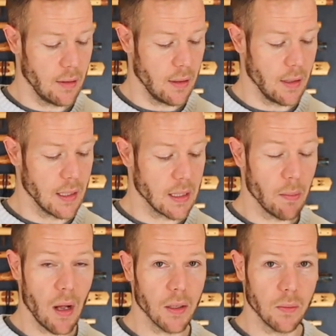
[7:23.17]
the
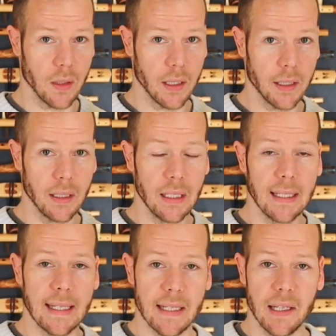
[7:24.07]
smaller one,
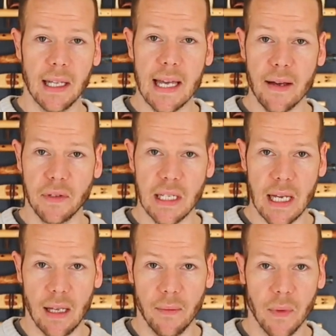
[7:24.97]
is in the key of
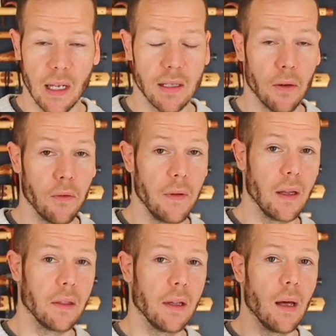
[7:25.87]
D. It's a
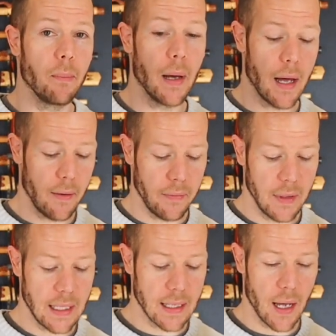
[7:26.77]
5th above
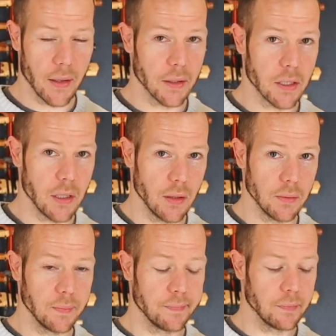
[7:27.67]
these other 2.
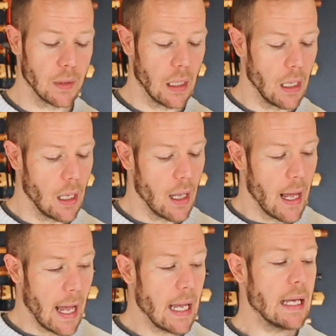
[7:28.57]

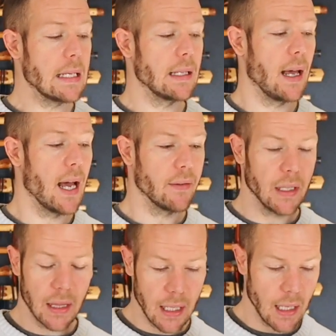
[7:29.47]
And
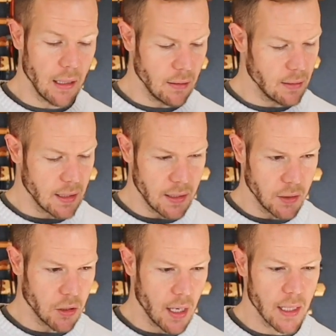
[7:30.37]
everything still
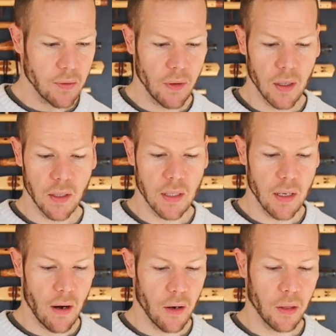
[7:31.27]
transfers.
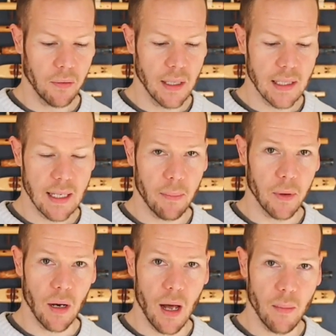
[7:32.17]
There are 3
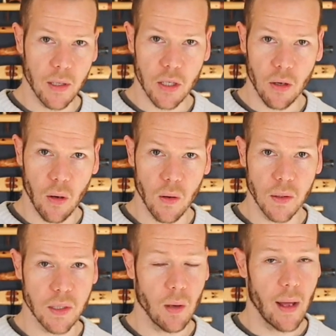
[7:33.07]
separate embouchure
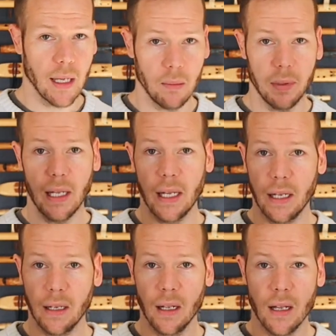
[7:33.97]
holes, so I can
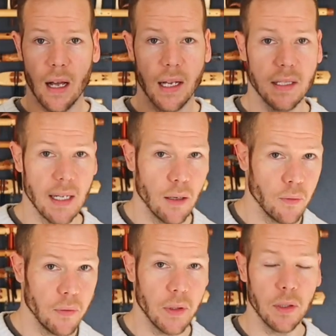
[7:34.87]
play a single
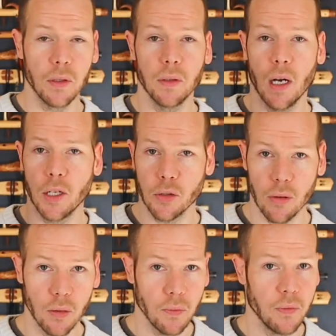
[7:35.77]
flute, a
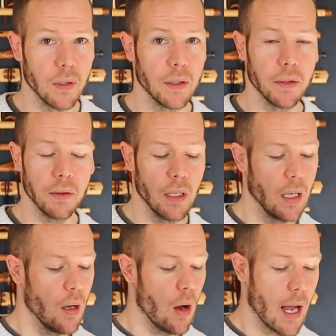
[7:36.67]
drone flute.
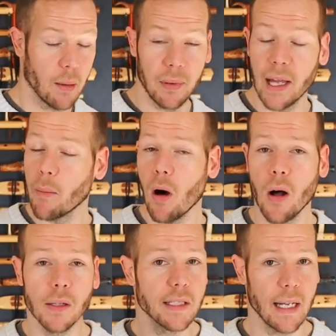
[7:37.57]
I could play them
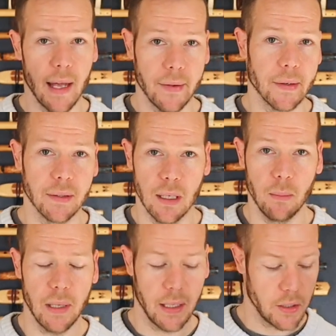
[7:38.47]
all together and
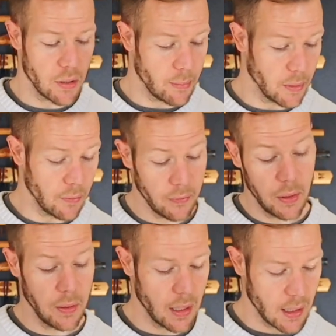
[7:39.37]
play the triple
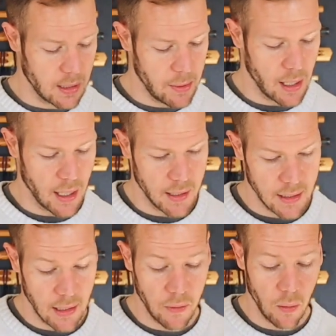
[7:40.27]
flute experience,
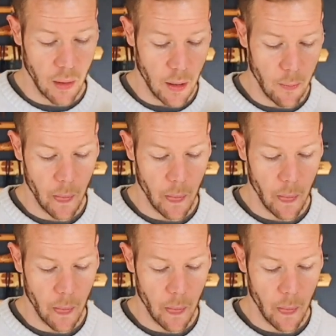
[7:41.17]
if you will.